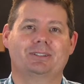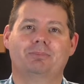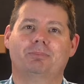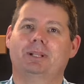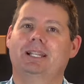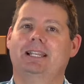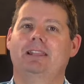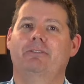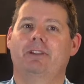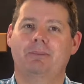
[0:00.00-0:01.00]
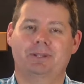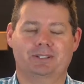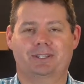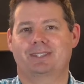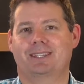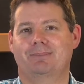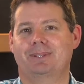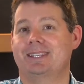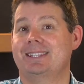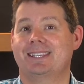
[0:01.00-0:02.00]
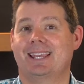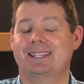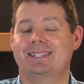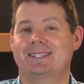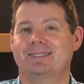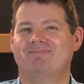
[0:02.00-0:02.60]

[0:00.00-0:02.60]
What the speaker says: completely flummoxes them as he says,